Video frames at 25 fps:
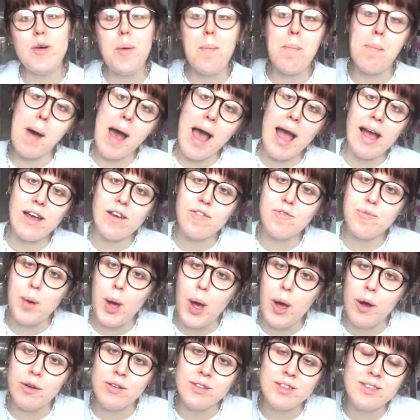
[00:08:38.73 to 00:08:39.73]
Bag of
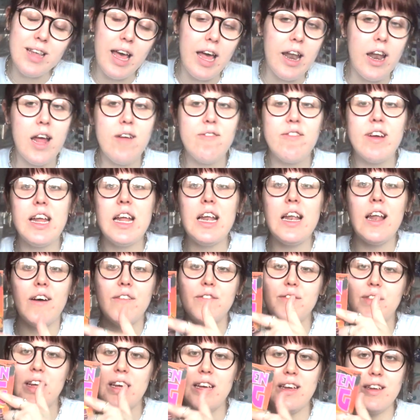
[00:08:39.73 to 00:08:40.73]
Bones, and I really
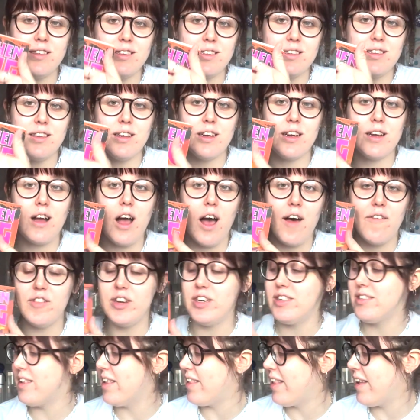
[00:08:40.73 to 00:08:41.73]
love these
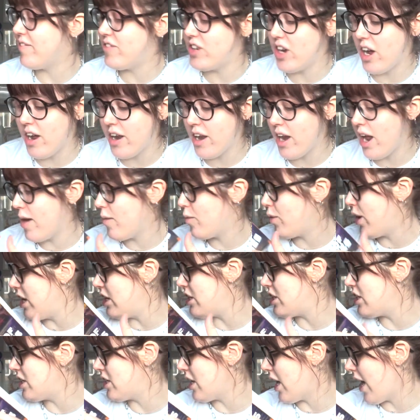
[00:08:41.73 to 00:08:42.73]
covers that they've done. I
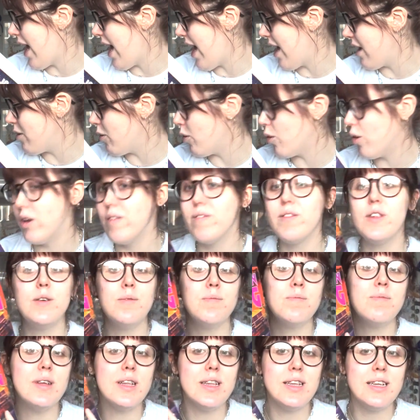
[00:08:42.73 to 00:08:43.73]
wish I had all of
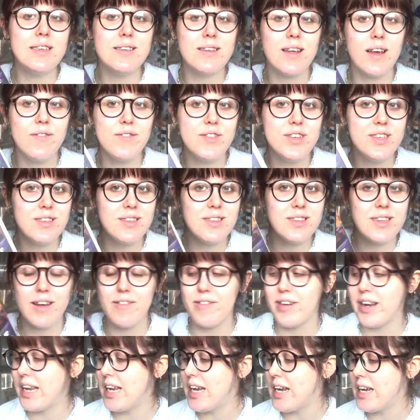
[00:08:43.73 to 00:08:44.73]
them in these covers. They're
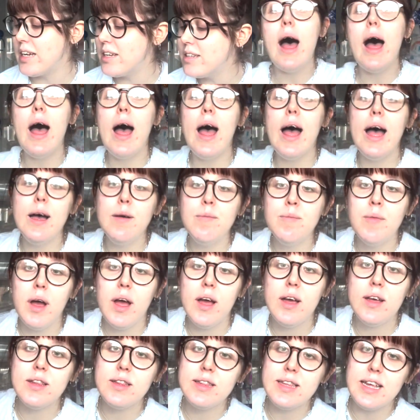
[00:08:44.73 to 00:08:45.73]
really nice.
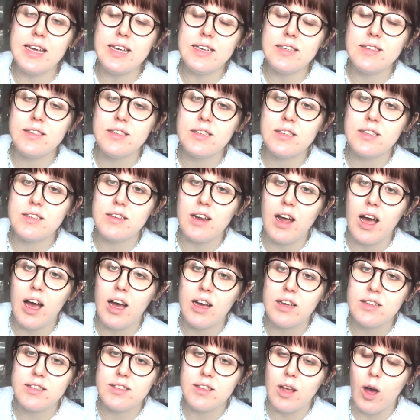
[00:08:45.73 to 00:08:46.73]
This
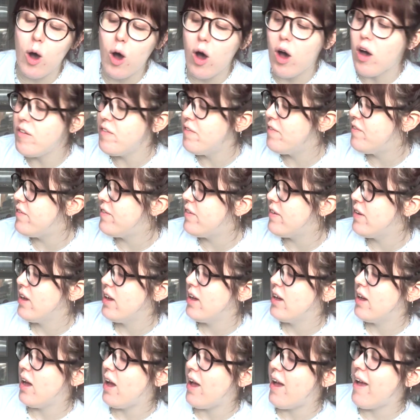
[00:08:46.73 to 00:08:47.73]
starts off
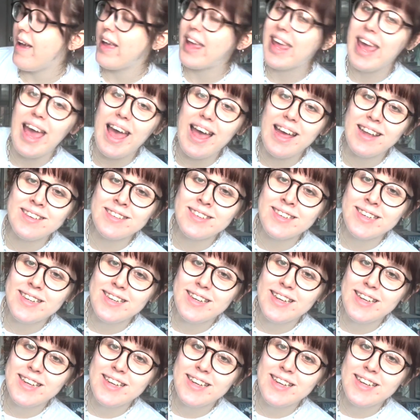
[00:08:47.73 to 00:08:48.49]
again